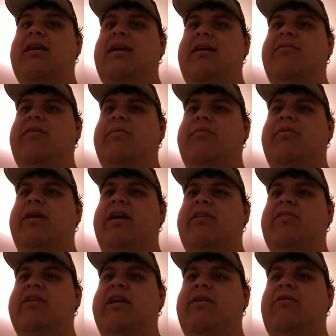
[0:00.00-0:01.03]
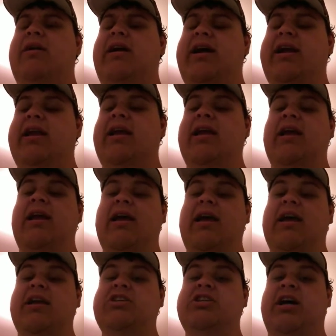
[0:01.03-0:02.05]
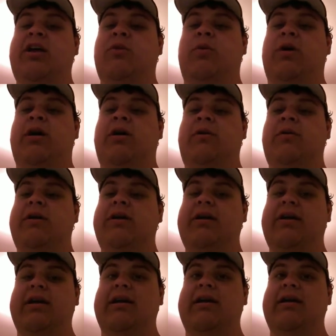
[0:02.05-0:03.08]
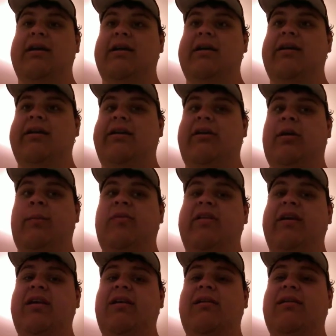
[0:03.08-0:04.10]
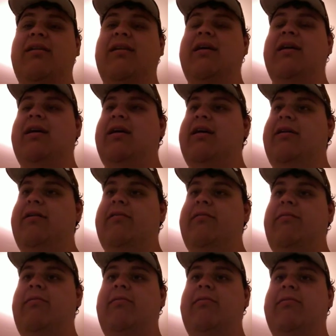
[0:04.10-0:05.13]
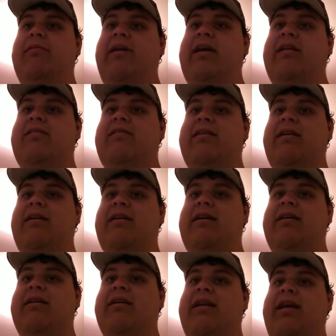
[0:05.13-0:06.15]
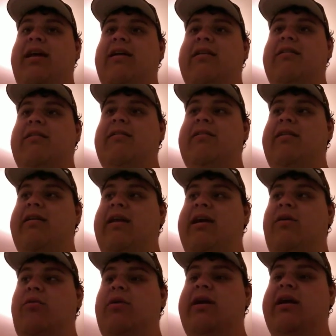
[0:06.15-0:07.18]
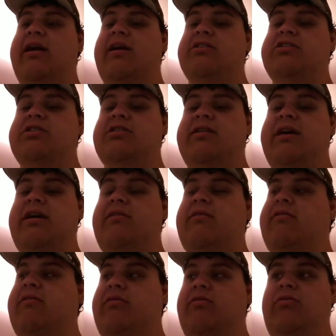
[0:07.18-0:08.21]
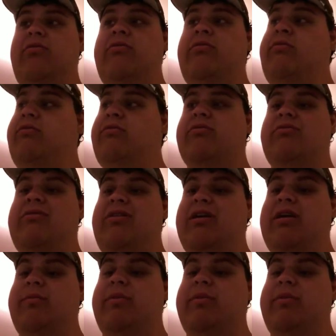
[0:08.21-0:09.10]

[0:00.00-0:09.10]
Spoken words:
if I'm pronouncing that right, and Johnny Wong, the arms dealer. Ooh, and that tea and that. In that warehouse shootout, ooh, talked